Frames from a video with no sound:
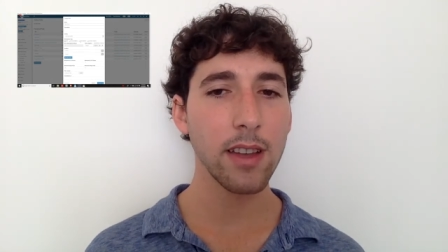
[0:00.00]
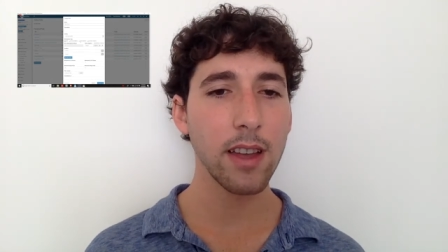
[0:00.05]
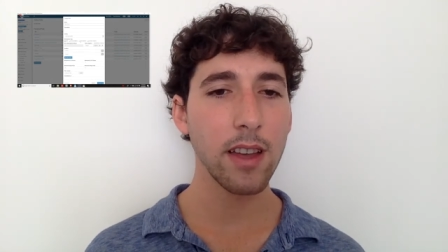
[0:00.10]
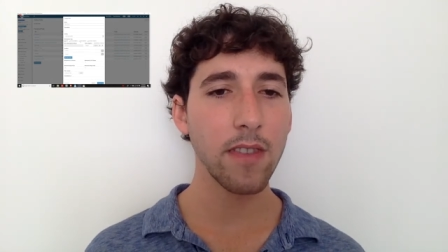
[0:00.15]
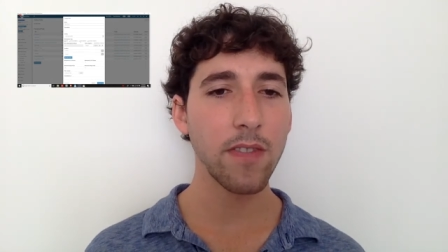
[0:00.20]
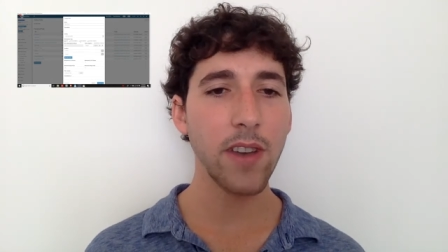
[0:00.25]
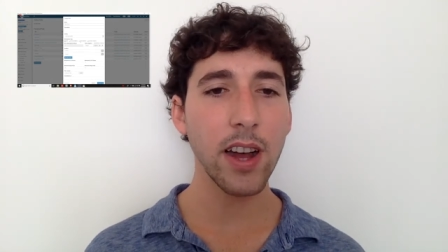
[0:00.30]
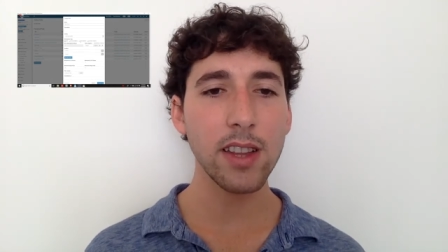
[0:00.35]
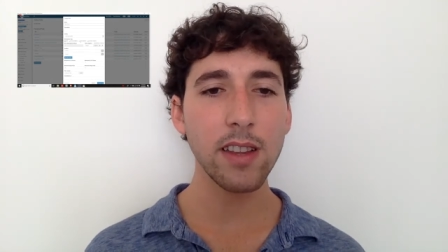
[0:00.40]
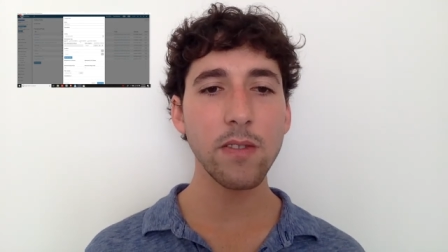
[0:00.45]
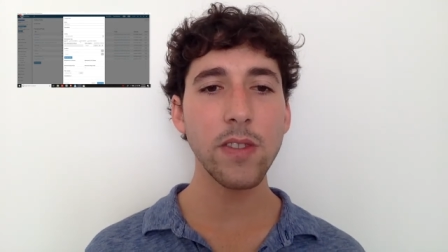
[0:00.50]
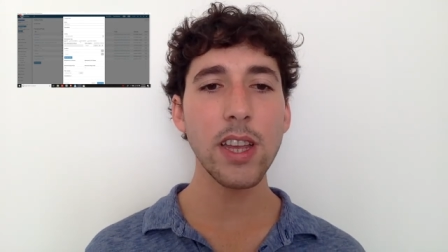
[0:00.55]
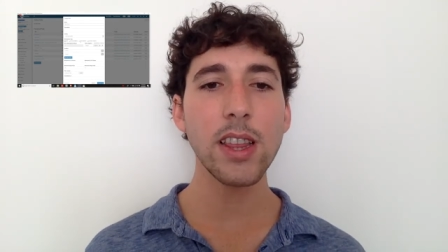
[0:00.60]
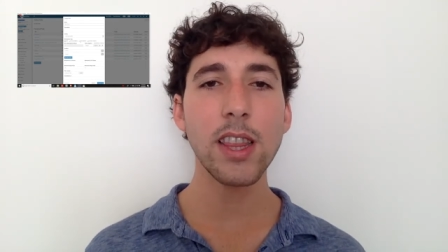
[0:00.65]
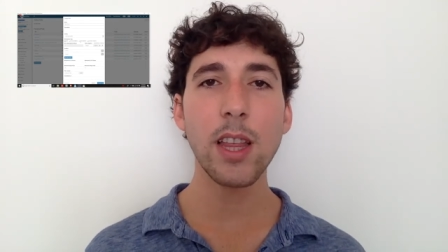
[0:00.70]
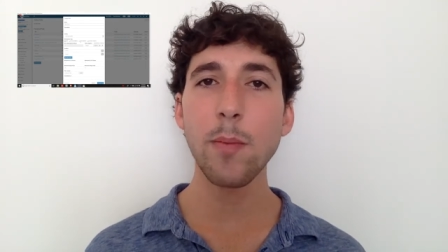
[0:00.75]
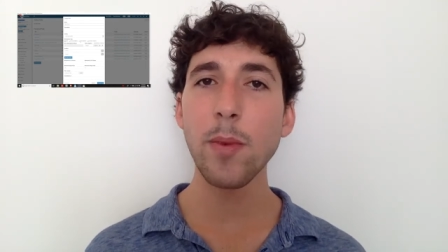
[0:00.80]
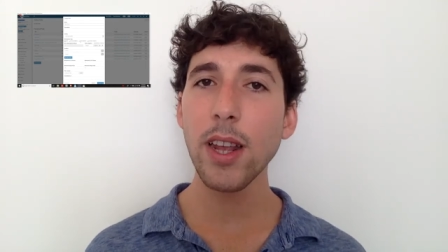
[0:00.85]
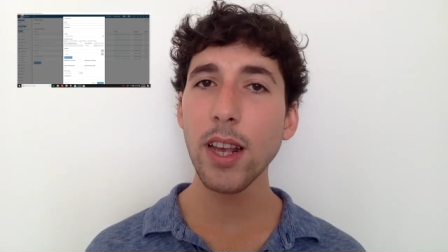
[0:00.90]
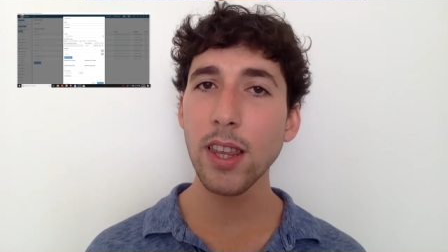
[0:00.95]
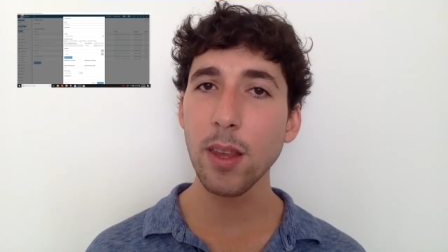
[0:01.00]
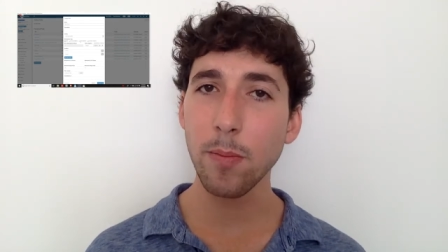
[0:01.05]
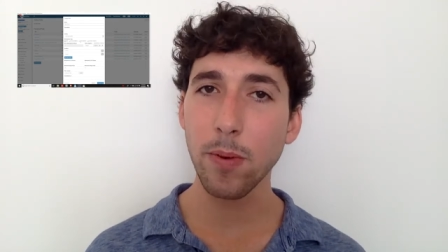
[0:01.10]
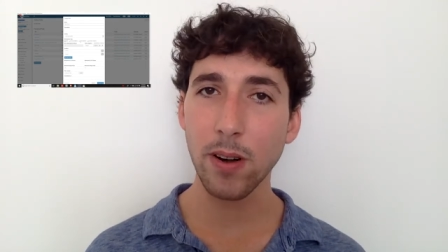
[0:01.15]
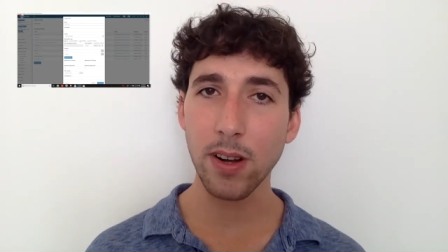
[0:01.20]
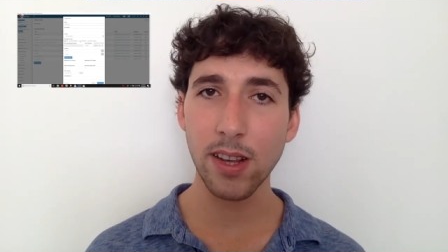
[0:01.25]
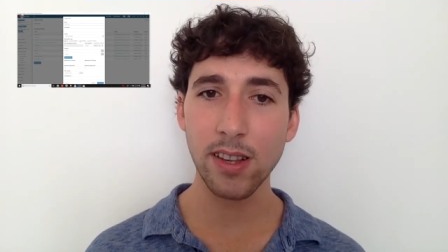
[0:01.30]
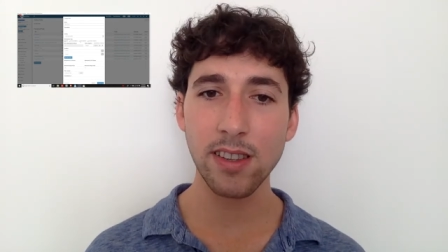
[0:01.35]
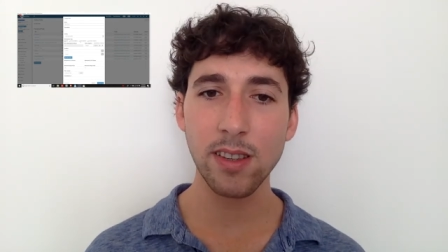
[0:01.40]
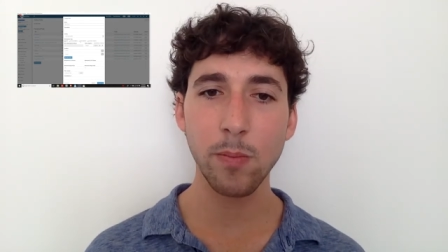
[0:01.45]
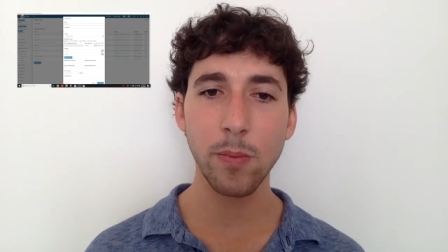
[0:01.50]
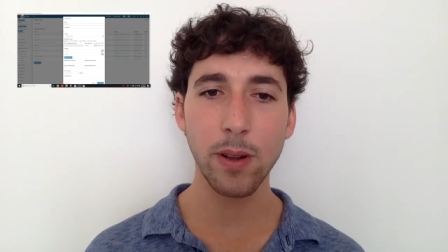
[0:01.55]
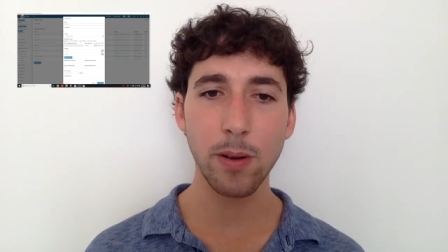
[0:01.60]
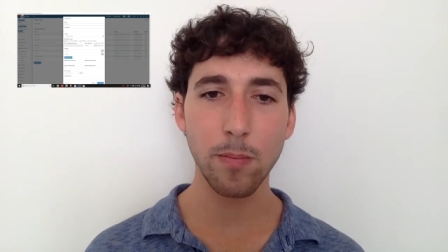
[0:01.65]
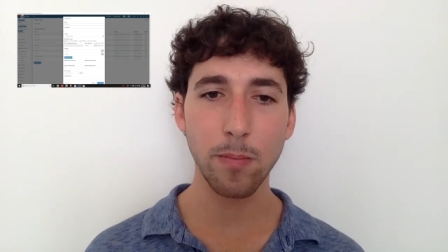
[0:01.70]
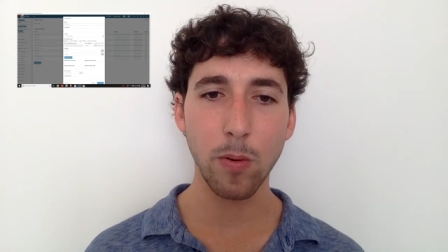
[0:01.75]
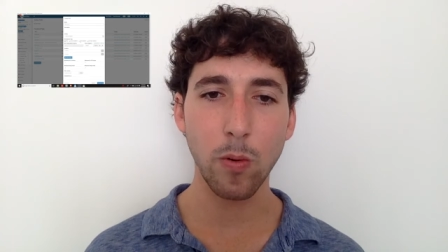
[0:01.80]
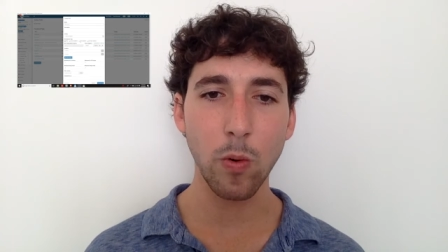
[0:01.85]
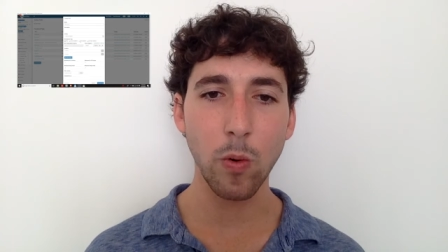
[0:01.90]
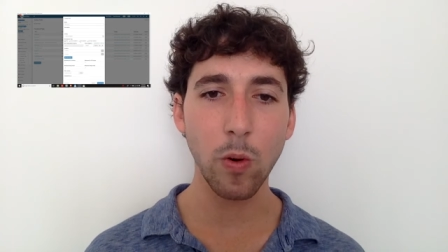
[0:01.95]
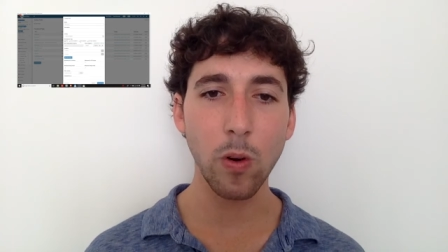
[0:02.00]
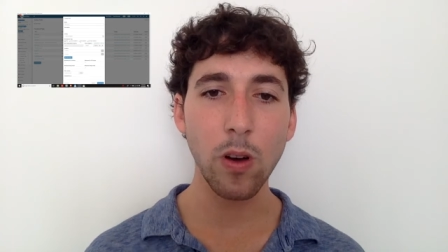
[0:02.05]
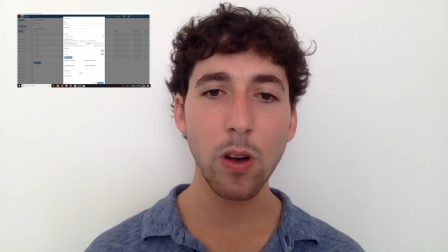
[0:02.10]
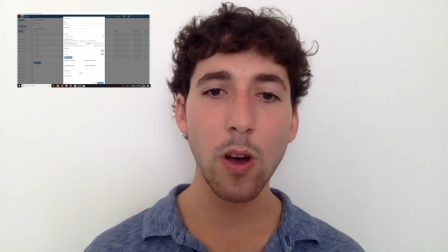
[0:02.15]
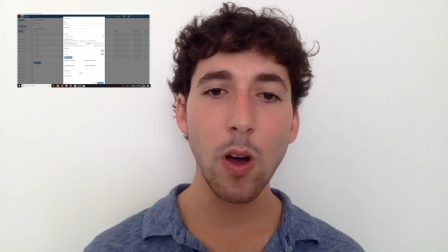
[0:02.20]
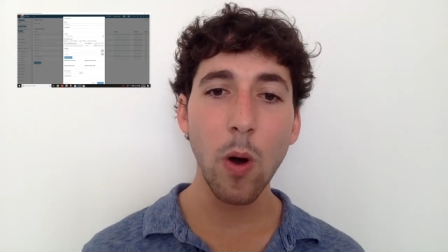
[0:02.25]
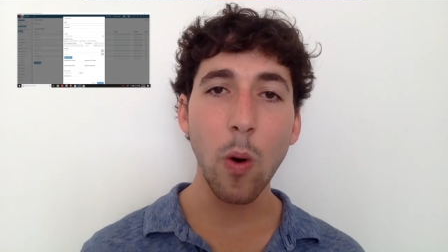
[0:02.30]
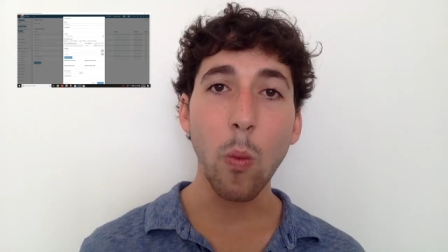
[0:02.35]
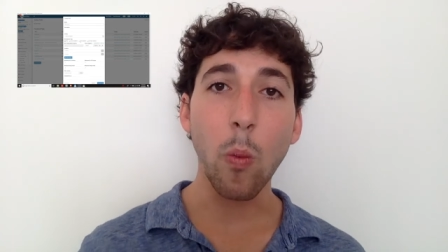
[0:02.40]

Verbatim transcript: effectively limiting the participant pool